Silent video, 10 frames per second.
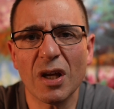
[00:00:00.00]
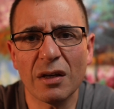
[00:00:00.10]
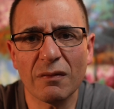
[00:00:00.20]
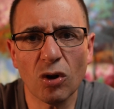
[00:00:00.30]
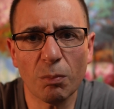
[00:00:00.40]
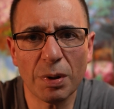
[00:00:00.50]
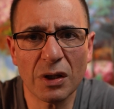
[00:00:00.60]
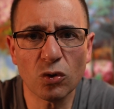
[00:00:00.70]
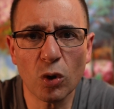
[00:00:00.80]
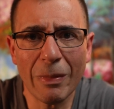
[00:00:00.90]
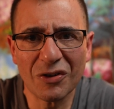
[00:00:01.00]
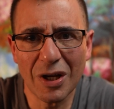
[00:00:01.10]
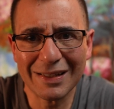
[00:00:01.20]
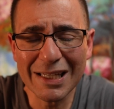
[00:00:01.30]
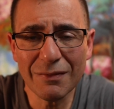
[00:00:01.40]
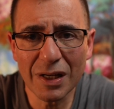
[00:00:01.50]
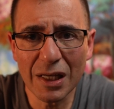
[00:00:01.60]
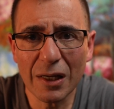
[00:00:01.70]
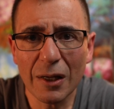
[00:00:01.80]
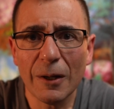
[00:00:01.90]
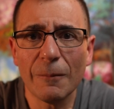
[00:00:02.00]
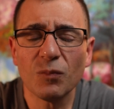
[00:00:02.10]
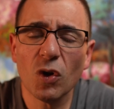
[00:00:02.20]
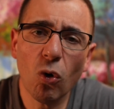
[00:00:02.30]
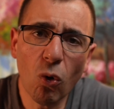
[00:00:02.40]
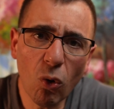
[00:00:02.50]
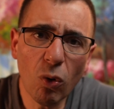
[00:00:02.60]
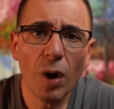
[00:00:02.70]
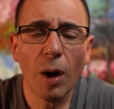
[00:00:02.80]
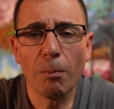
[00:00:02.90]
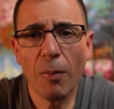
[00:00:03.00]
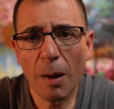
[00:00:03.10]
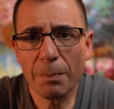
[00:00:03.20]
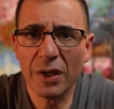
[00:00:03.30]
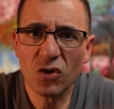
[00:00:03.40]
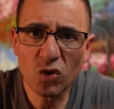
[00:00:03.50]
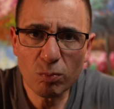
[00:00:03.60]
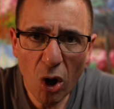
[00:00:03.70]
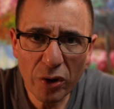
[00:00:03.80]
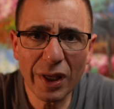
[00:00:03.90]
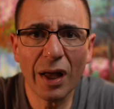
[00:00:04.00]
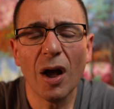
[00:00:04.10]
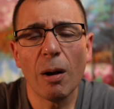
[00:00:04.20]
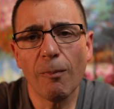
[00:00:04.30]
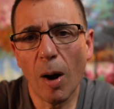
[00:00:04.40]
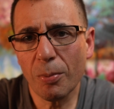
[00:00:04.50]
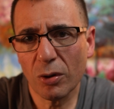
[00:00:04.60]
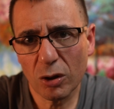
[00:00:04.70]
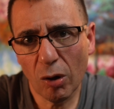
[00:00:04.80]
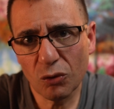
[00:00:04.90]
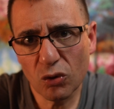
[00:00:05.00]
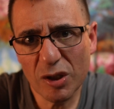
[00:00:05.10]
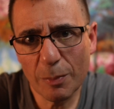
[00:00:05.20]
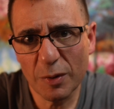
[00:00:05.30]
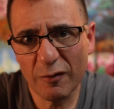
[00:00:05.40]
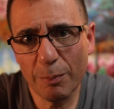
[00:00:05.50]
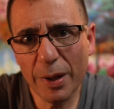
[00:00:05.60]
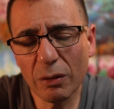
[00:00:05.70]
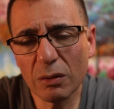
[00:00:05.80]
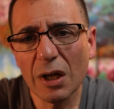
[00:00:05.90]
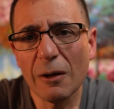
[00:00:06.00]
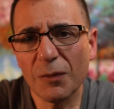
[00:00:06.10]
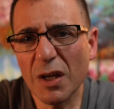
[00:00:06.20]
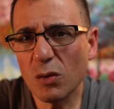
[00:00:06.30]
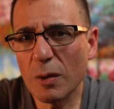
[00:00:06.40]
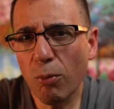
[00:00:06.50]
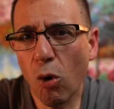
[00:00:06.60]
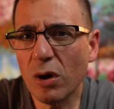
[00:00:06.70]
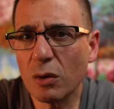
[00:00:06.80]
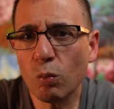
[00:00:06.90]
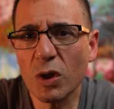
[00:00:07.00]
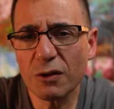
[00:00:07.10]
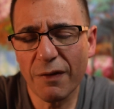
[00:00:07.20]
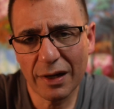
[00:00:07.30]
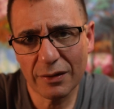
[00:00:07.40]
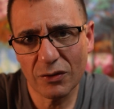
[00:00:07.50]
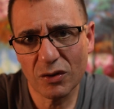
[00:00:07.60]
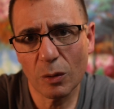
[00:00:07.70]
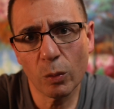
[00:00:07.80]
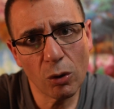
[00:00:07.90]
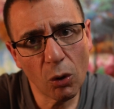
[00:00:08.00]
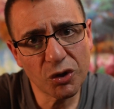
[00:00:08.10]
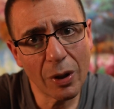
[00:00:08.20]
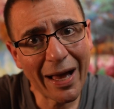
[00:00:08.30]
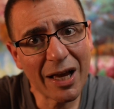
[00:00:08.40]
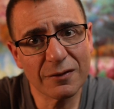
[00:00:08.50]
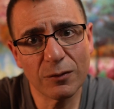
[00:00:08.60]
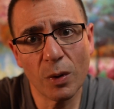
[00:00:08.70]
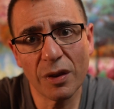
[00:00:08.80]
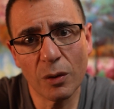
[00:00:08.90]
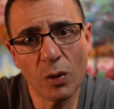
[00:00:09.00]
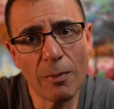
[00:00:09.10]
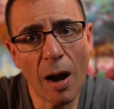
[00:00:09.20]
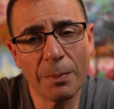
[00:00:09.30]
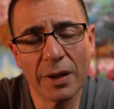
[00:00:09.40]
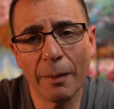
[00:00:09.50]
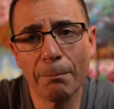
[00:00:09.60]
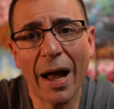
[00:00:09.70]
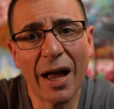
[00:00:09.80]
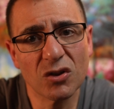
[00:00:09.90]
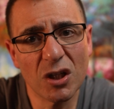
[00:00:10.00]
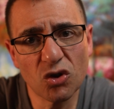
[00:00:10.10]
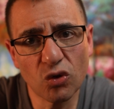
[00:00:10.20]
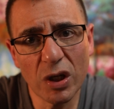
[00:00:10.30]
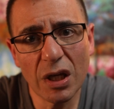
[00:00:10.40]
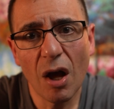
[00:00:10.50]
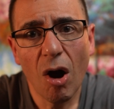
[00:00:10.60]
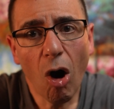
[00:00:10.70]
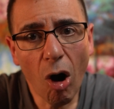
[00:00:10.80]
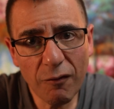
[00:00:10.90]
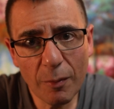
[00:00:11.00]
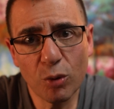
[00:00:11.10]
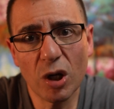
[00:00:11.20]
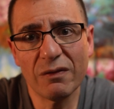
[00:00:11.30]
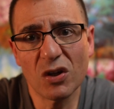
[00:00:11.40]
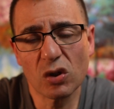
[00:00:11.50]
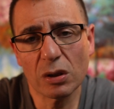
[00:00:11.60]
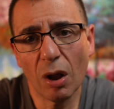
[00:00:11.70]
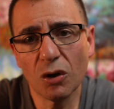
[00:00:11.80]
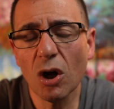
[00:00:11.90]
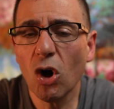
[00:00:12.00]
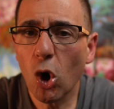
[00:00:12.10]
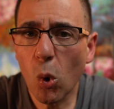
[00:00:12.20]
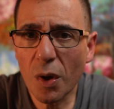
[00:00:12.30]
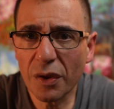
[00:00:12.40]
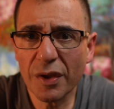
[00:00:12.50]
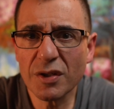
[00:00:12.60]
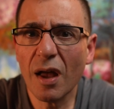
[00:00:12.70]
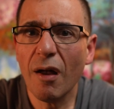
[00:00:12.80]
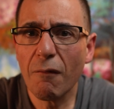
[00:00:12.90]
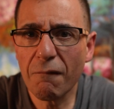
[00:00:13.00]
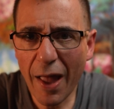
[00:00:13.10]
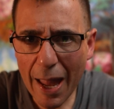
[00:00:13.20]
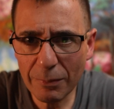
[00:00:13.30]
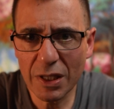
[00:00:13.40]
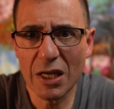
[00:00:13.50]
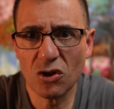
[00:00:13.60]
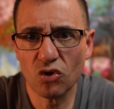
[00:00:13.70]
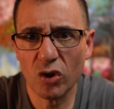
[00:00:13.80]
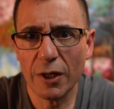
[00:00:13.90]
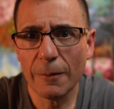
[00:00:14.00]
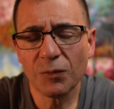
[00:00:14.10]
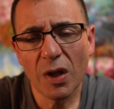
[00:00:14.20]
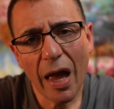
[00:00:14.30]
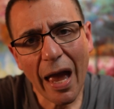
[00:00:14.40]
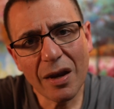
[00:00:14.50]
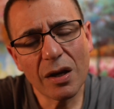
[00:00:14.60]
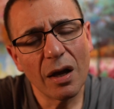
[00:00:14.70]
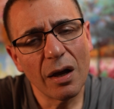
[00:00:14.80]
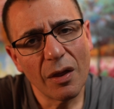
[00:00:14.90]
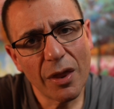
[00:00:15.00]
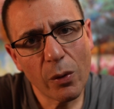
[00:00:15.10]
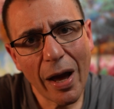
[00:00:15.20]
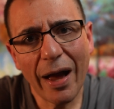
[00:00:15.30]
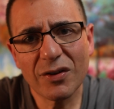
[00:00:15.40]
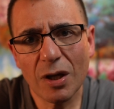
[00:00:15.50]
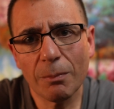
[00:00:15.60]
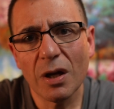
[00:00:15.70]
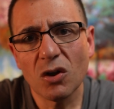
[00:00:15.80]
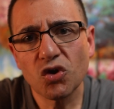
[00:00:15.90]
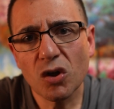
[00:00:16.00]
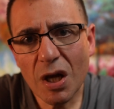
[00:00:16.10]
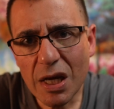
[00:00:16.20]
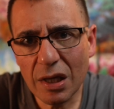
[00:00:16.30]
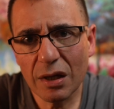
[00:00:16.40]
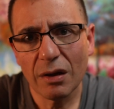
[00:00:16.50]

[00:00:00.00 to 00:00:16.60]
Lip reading: and have not been doing much activity, or might be a smoker, might be on a contraceptive pill. These are important risk factors. And we also ask for whether there might be a past history of a previous clot or whether there's a family history. And there are some genetic